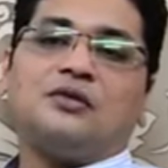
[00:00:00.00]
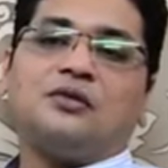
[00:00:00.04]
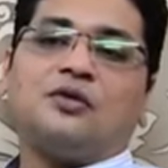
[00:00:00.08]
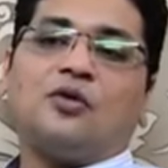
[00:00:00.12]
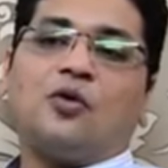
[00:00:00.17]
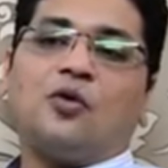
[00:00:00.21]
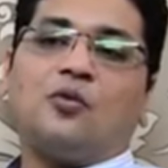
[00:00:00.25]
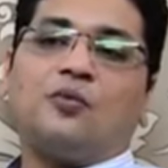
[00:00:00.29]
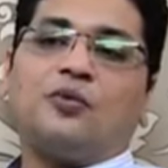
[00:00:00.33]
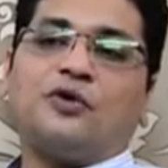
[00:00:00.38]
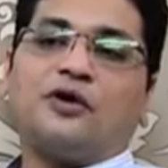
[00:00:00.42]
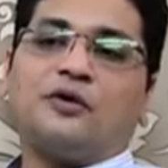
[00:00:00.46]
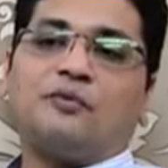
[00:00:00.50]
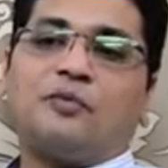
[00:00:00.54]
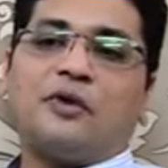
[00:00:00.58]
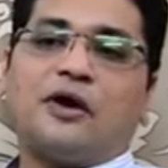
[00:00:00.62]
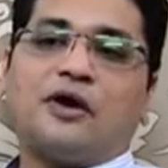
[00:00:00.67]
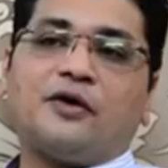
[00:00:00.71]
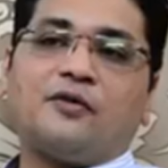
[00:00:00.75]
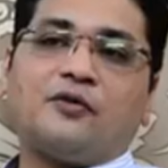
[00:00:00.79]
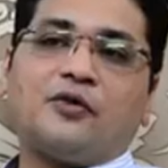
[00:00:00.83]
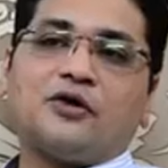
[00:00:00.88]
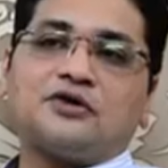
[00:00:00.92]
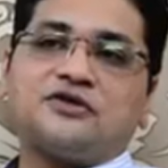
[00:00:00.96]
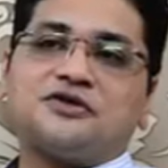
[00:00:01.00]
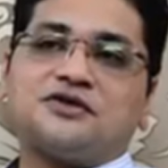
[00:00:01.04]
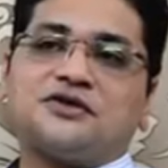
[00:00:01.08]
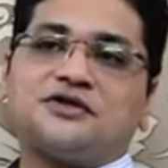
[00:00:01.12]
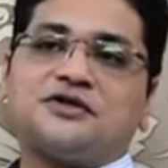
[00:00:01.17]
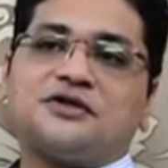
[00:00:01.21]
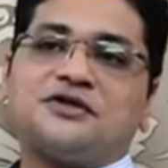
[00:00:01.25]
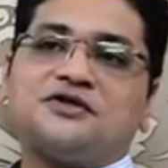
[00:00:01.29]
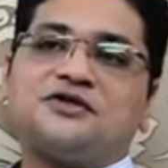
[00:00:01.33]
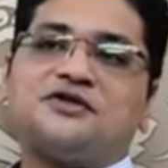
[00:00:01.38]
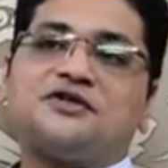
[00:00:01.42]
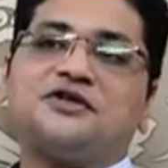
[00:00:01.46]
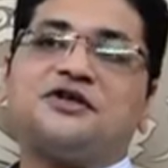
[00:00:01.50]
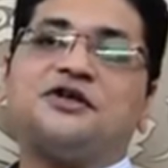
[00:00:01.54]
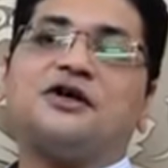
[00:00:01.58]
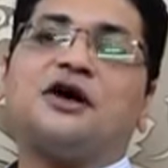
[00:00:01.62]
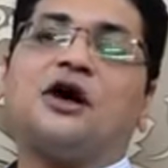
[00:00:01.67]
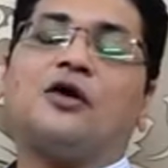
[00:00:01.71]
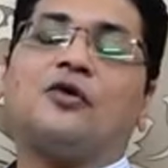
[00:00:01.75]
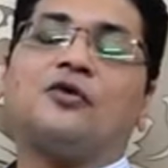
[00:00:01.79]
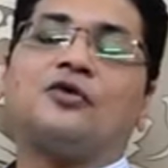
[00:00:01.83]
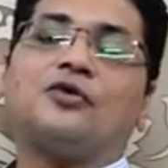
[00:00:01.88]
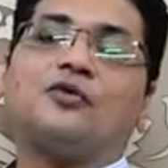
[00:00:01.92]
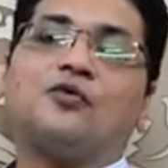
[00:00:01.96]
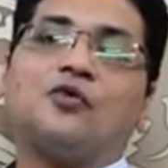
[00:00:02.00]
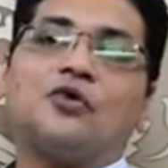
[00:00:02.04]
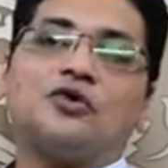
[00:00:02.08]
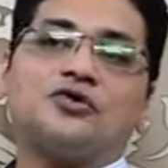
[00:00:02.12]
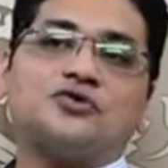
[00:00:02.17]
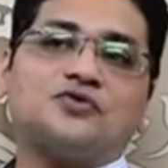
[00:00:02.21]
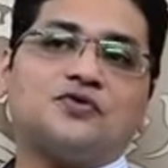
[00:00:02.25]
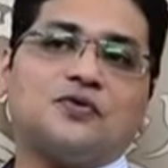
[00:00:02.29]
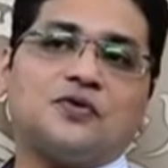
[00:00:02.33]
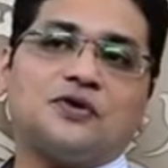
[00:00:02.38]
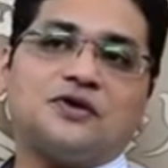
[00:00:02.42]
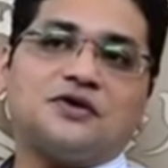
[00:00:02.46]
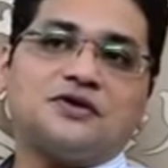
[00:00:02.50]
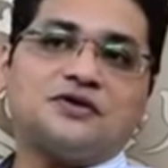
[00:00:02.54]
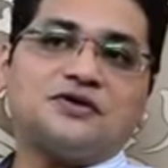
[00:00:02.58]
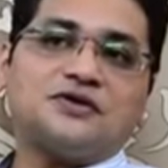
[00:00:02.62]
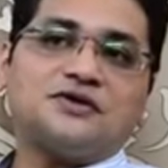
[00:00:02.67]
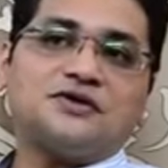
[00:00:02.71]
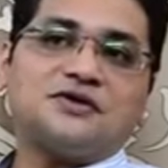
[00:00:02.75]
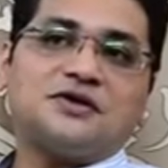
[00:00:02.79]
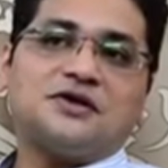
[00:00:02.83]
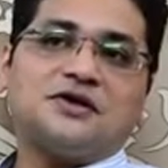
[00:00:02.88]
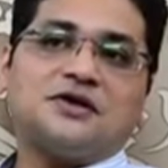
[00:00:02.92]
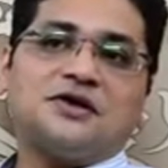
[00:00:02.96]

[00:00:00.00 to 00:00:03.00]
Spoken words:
open up my watches and see how the watch works.